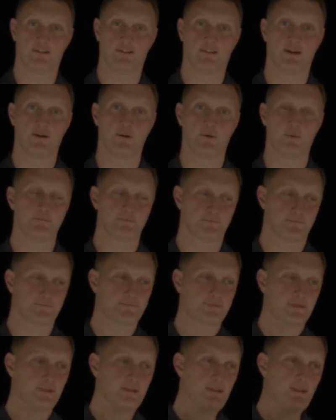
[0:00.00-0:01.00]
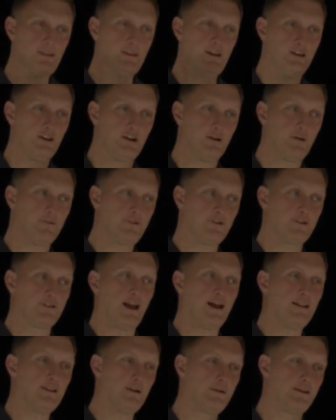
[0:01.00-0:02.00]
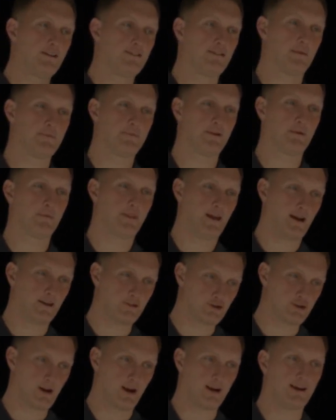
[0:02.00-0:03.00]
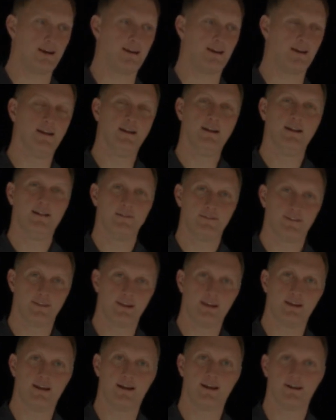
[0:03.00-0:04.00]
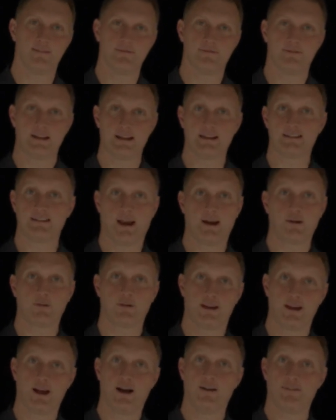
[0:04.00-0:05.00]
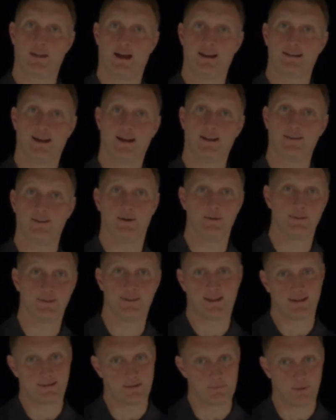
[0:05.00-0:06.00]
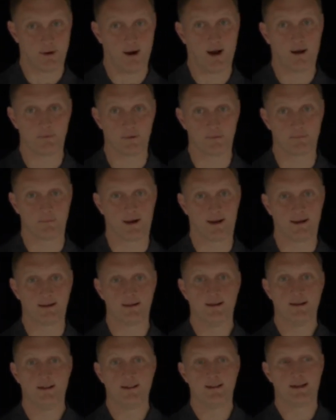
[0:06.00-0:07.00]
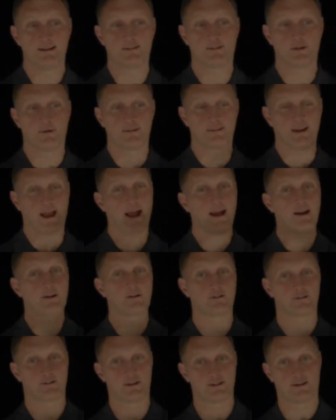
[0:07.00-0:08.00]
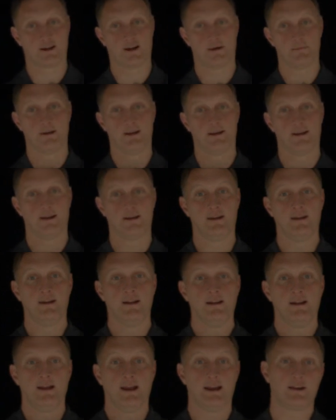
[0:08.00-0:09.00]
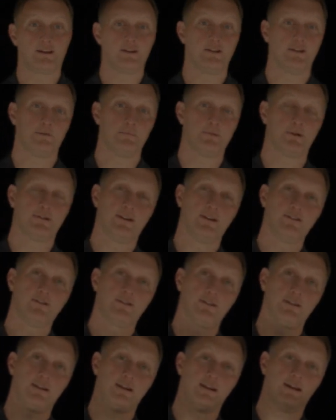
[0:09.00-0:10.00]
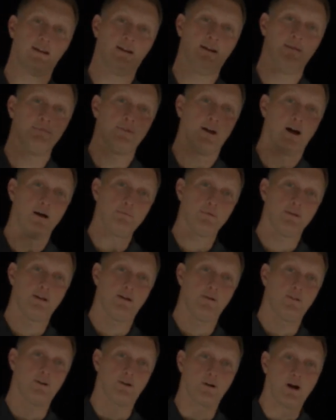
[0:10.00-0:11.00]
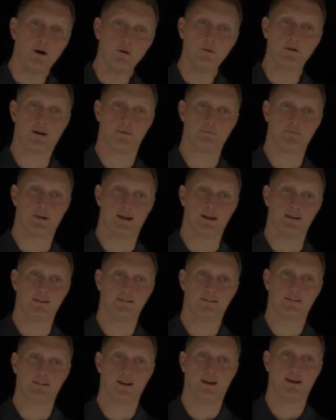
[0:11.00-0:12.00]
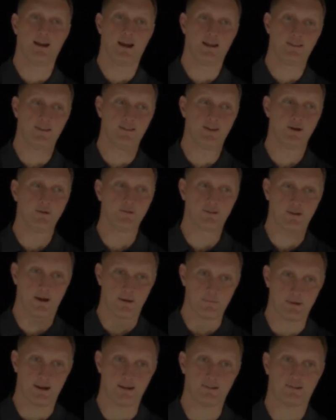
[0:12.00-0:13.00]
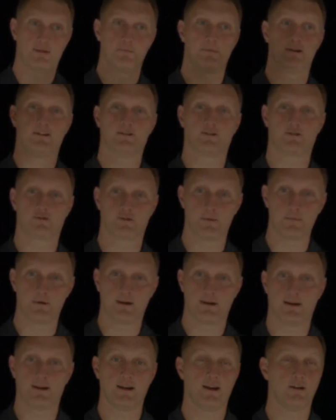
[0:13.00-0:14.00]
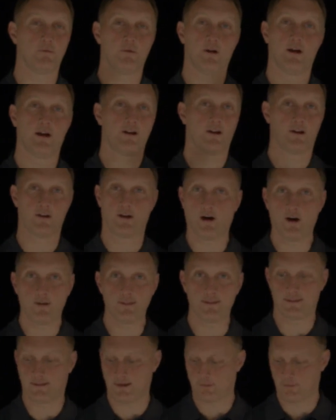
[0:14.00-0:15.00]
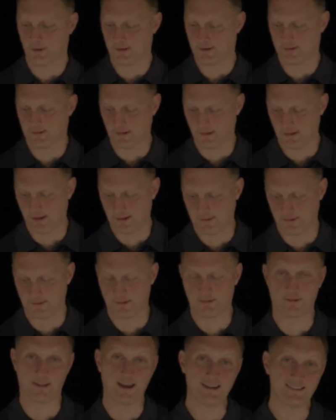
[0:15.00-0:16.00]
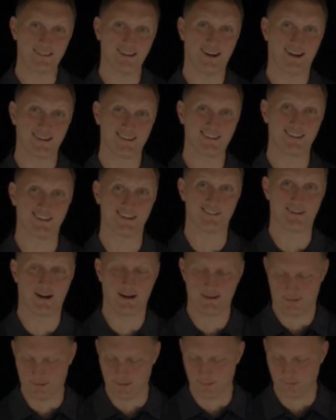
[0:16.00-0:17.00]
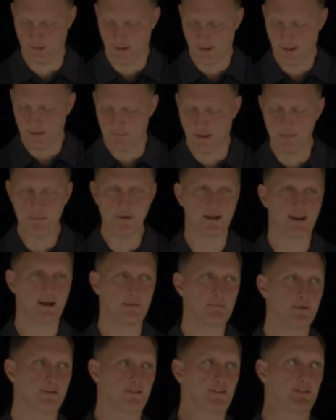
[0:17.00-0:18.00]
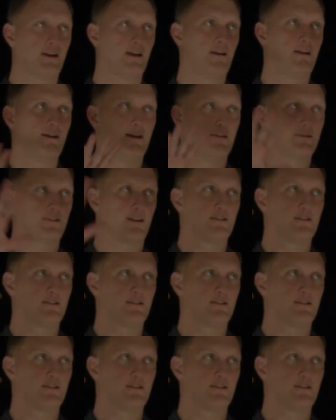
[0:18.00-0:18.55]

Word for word: So, if you're downloading something without checking the integrity of that download, then that's a problem, right? And so attackers could come in and could potentially upload their own updates, and then those updates could be distributed and run on all these different installations. So that's not good, right? So maybe a couple of scenarios.